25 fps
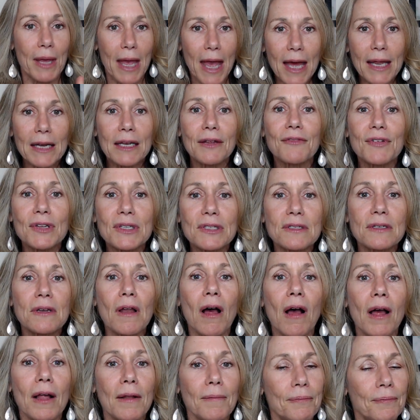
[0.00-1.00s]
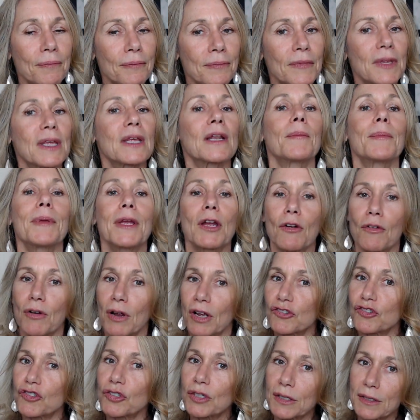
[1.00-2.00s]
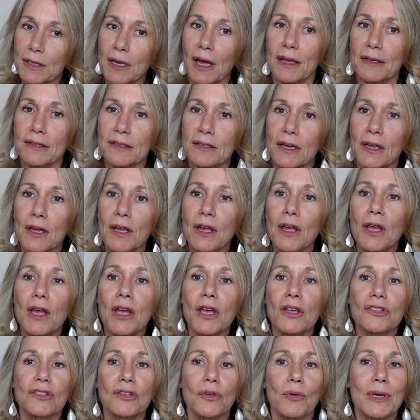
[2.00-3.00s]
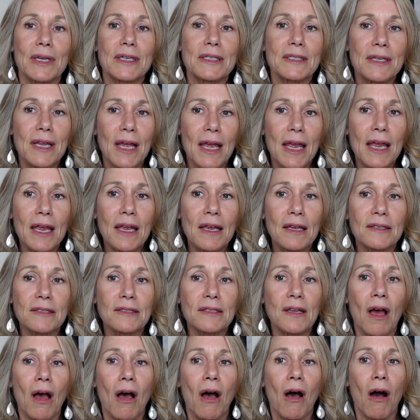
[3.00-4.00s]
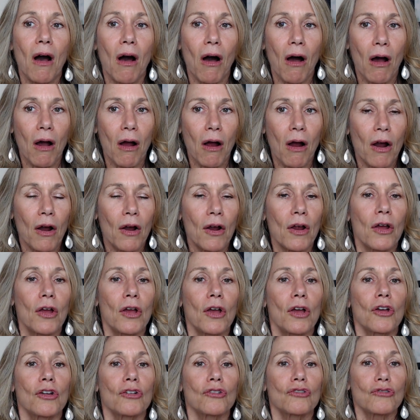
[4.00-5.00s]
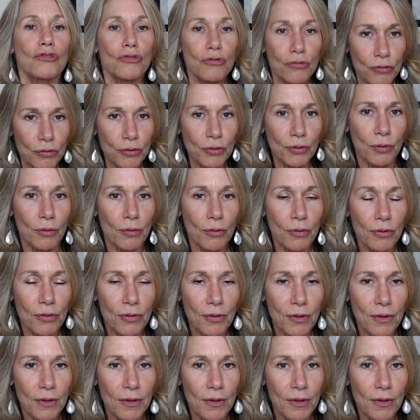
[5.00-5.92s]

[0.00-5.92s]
And if it's not, it'll be crushed to dust. So it takes our truth.